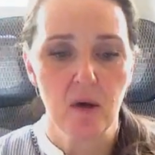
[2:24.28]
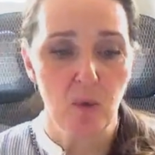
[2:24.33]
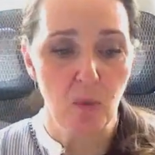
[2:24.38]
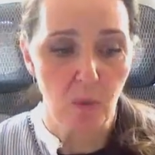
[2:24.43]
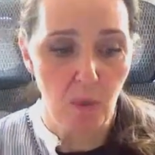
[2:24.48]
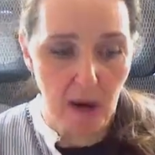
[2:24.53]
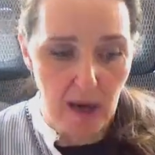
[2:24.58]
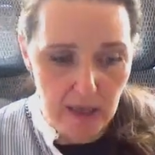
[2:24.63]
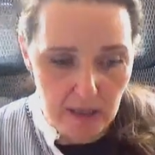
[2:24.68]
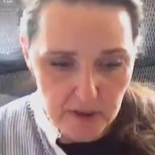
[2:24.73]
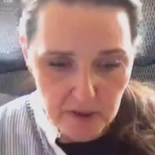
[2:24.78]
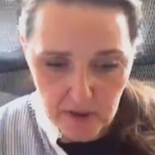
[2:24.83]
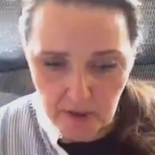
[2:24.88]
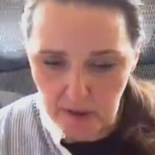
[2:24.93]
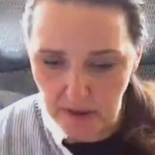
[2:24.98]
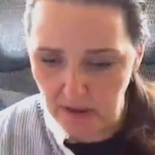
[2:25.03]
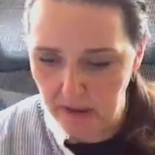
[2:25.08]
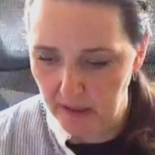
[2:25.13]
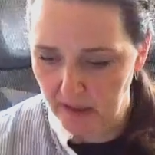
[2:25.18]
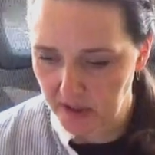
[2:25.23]
While you're
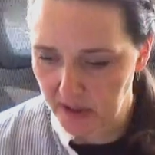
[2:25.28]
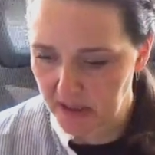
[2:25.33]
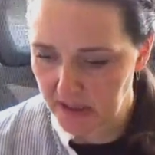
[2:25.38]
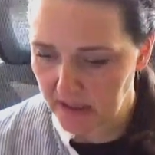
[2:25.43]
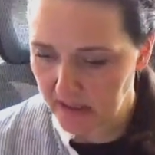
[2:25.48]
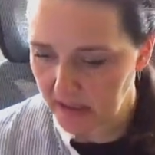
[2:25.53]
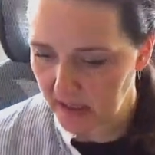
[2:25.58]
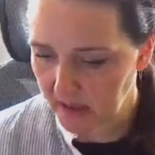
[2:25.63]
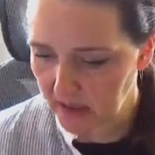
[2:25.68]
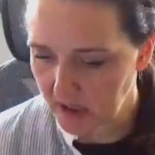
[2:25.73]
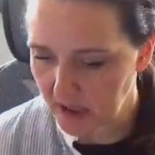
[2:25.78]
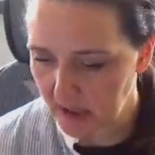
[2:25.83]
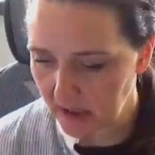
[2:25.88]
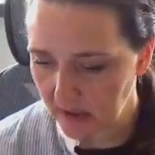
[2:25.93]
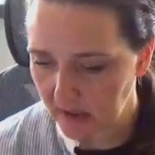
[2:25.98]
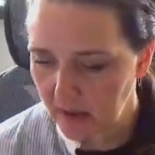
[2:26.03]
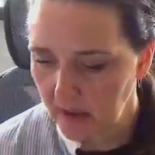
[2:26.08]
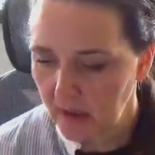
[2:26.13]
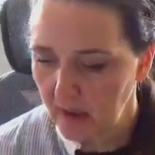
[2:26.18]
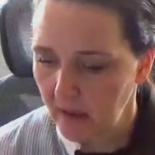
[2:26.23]
in lunch
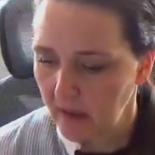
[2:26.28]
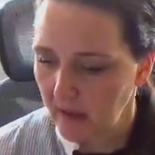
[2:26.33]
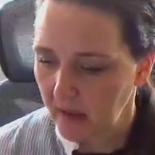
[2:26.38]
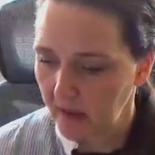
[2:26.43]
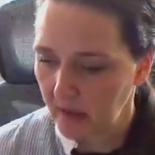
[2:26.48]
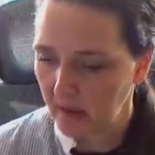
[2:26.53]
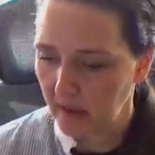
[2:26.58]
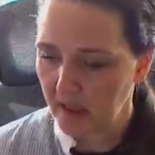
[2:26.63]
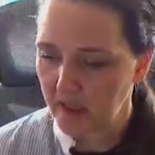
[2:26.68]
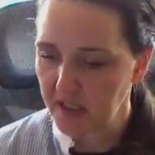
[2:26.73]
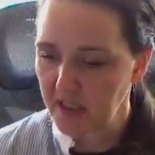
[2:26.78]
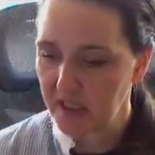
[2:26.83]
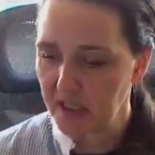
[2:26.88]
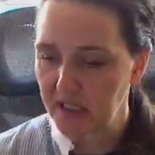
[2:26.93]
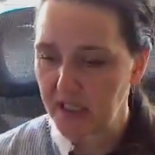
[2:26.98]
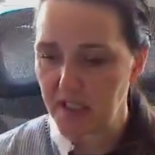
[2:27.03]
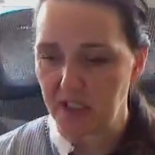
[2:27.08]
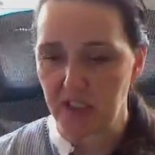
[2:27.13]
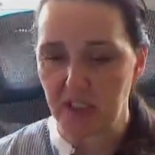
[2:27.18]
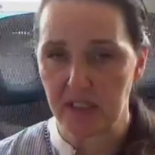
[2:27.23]
detention, the lunch
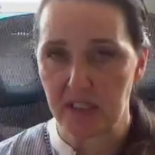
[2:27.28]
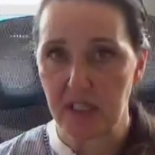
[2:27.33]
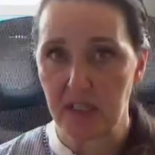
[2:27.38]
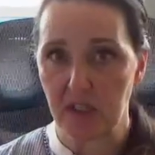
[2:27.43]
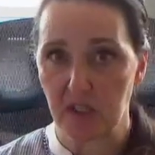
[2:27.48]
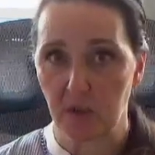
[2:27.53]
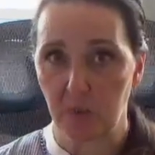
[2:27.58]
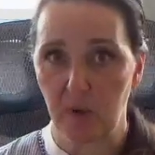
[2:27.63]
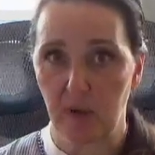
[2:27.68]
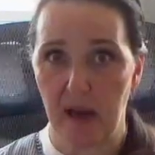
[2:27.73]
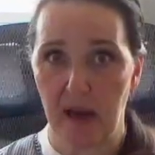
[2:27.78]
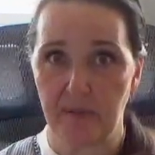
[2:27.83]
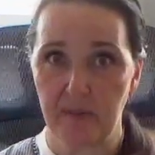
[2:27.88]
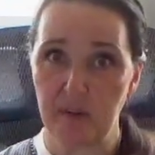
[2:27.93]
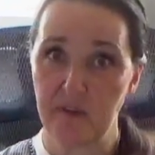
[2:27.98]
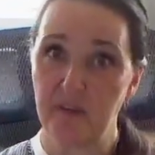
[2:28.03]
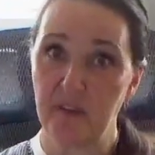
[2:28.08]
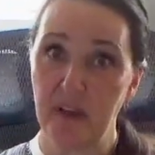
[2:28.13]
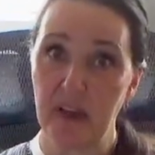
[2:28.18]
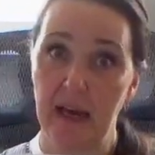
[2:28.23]
detention teacher will have you
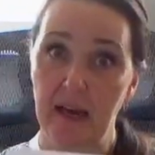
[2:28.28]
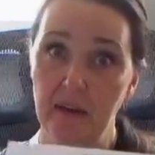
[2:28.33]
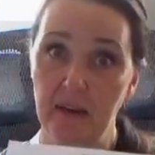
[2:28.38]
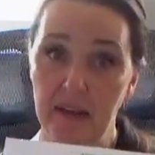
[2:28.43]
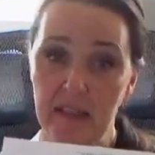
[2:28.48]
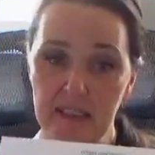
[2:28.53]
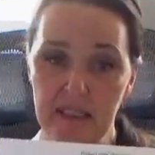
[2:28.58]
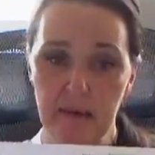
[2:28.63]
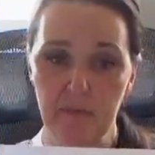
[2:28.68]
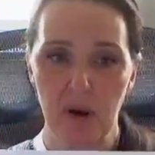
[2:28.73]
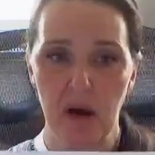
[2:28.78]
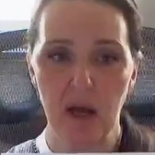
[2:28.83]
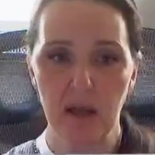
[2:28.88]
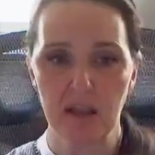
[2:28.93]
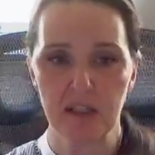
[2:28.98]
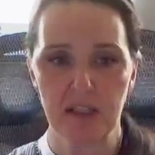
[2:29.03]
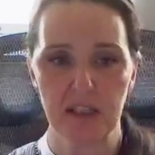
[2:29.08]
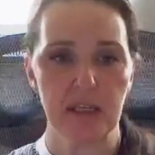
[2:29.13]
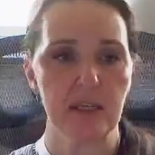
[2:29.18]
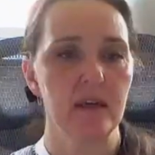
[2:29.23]
fill out this
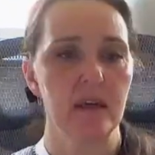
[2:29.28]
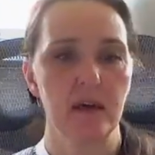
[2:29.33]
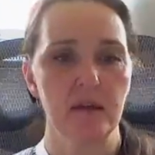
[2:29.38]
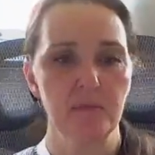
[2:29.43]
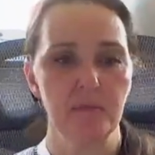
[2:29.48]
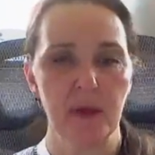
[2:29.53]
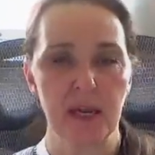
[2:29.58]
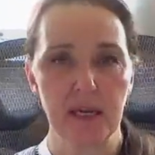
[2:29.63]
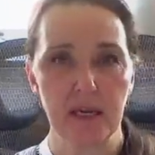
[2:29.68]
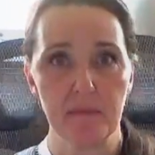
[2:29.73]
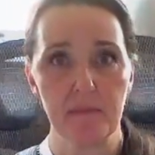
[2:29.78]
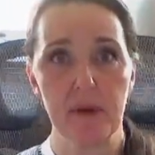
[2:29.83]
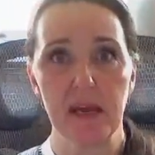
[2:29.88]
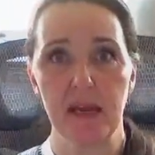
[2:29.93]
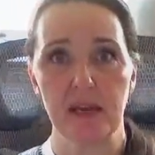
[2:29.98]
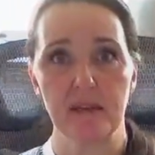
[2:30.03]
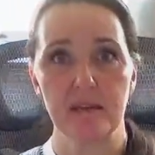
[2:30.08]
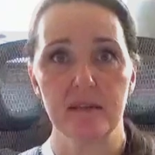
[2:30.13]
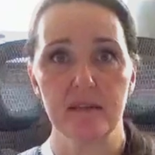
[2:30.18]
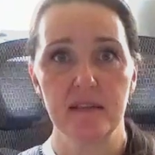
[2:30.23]
apology called Make
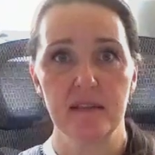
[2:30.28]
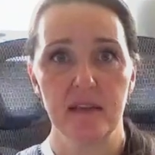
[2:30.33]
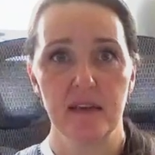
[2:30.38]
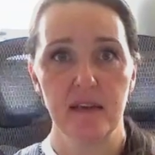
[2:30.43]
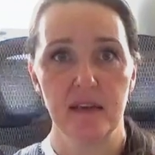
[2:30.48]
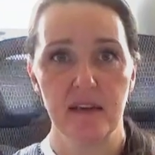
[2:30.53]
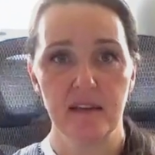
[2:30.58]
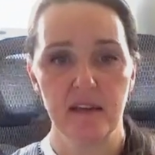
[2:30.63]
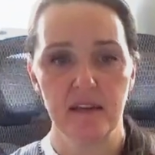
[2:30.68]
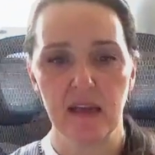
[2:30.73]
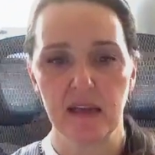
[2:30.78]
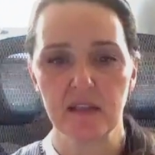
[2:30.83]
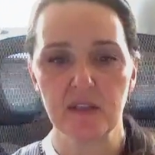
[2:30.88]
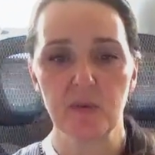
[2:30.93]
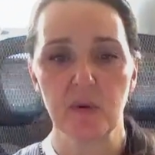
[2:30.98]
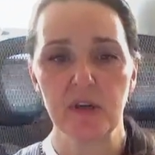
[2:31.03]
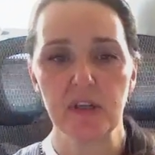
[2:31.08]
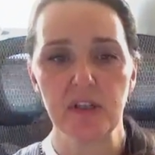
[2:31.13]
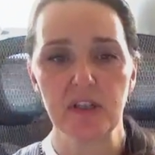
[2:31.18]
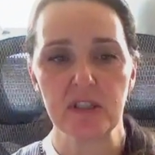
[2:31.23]
Amends. And then that's
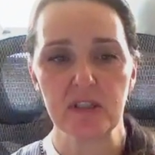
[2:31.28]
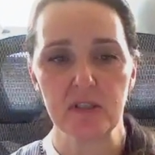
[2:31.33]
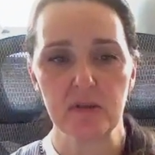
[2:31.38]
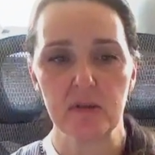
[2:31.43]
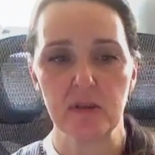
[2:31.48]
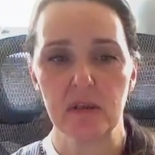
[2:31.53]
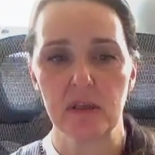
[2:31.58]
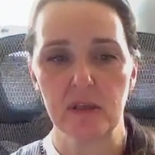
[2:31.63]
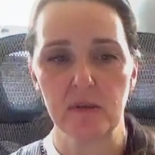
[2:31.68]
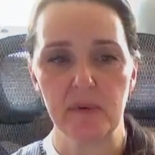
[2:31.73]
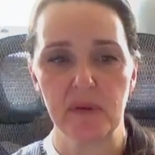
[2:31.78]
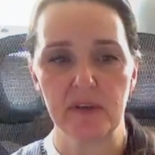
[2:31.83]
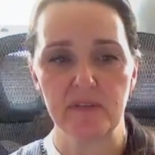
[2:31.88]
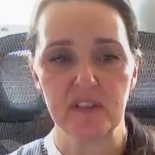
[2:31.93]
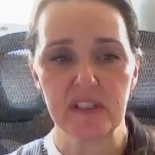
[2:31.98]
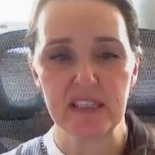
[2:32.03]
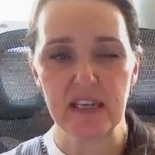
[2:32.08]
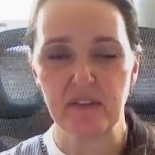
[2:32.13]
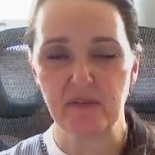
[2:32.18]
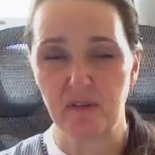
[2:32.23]
where you just do a little bit of
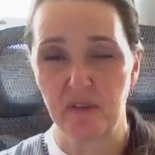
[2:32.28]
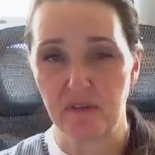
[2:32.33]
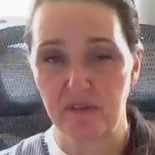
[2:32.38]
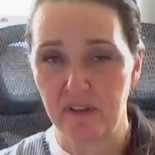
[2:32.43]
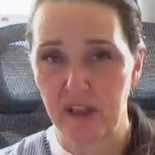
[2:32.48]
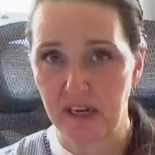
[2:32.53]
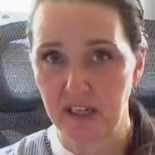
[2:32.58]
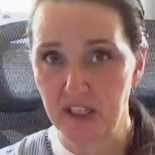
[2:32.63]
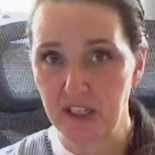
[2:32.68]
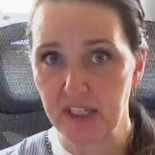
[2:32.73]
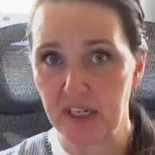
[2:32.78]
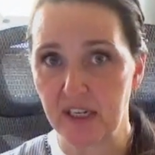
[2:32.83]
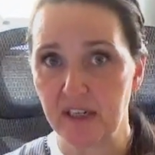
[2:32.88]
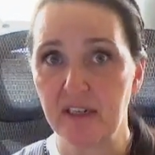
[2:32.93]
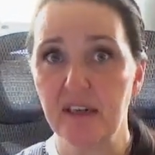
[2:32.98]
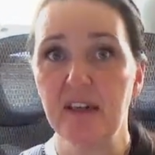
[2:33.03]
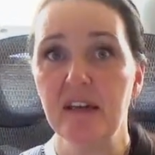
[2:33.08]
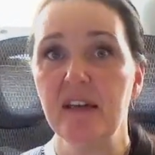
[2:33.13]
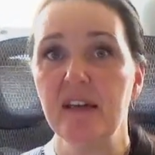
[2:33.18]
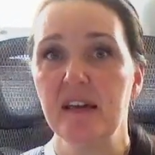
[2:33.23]
self reflection,